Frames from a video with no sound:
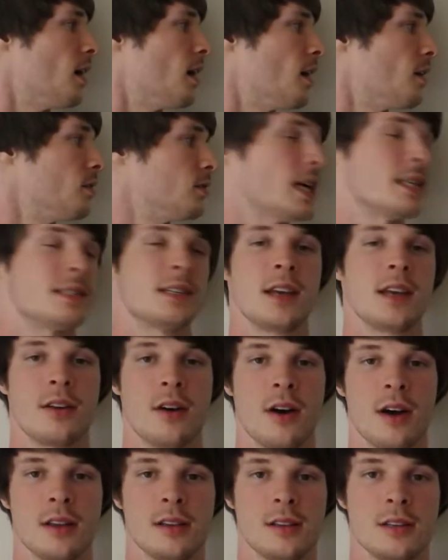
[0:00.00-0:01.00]
let's get
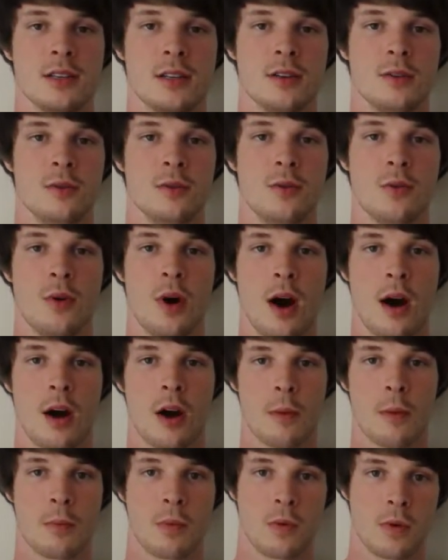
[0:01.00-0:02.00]
on to
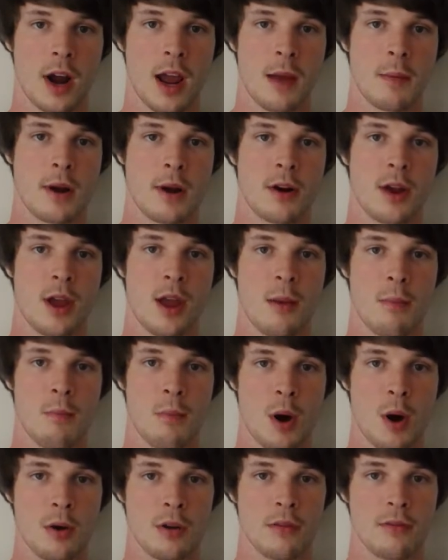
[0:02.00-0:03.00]
our primary
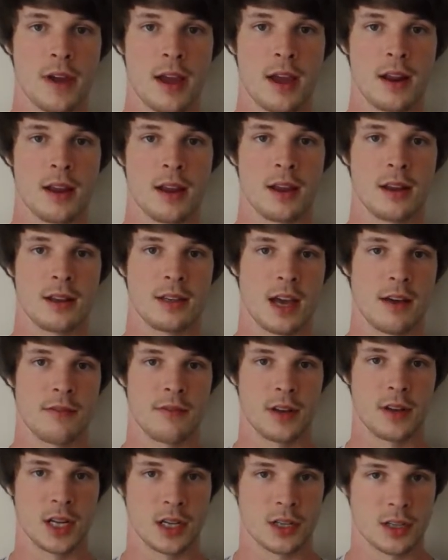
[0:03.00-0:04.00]
motivating
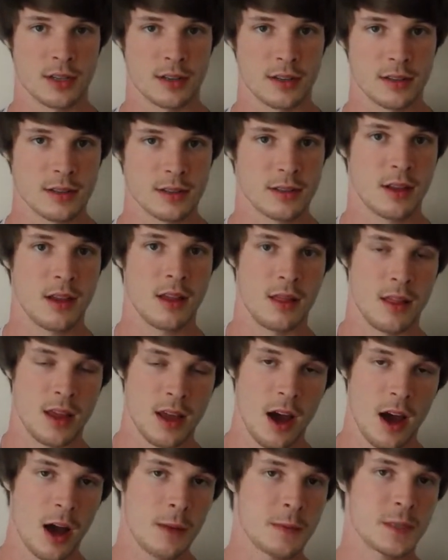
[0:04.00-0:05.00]
definitions,
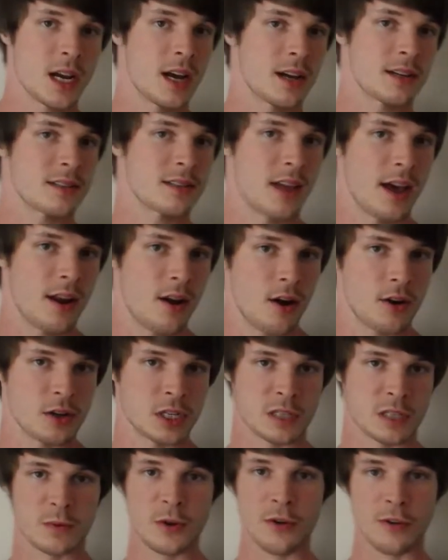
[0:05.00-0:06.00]
the objects that are
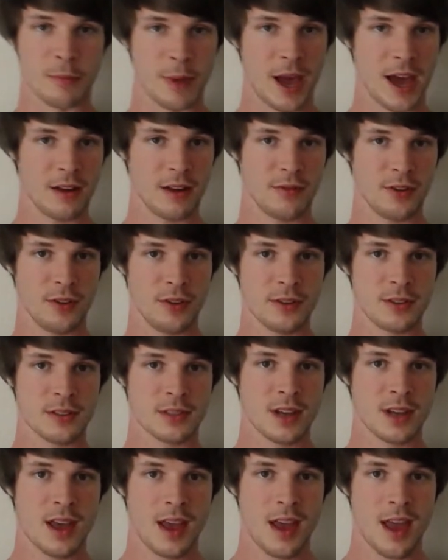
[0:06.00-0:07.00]
smooth
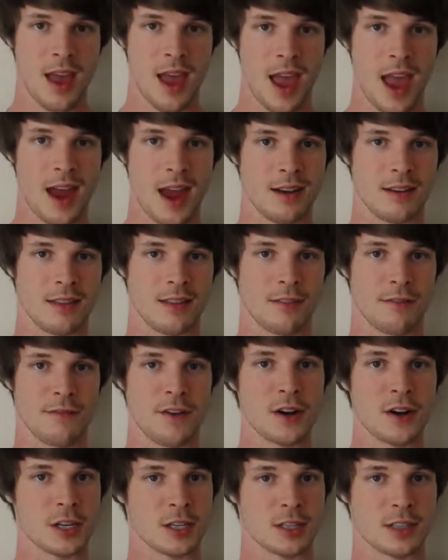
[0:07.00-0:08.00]
manifolds and the
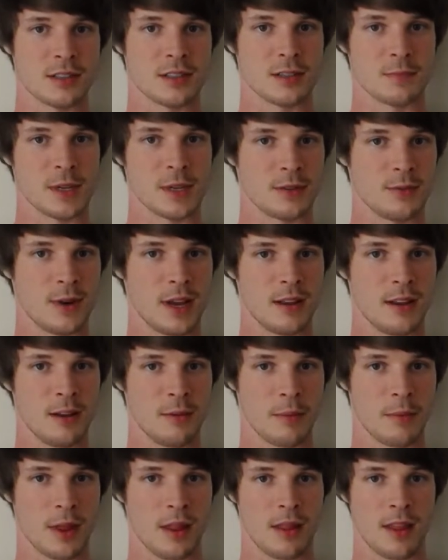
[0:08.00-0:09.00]
functions between
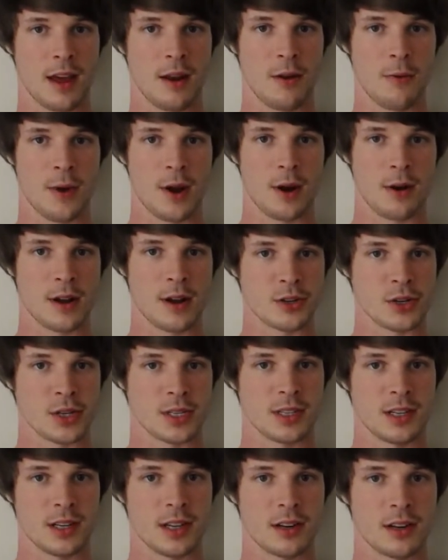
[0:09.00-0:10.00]
them that we are
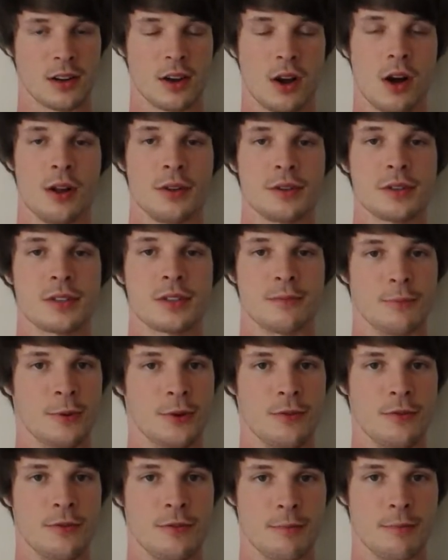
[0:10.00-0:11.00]
interested in, called
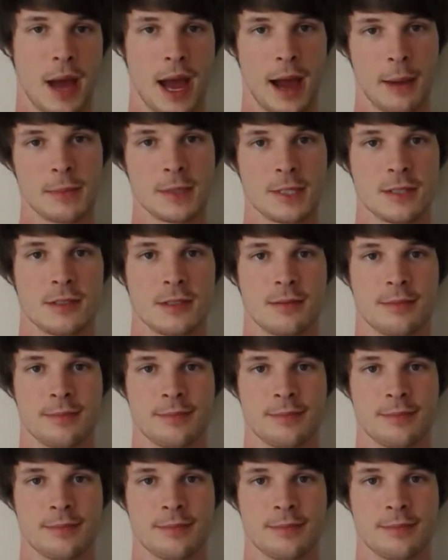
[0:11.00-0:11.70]
smooth maps.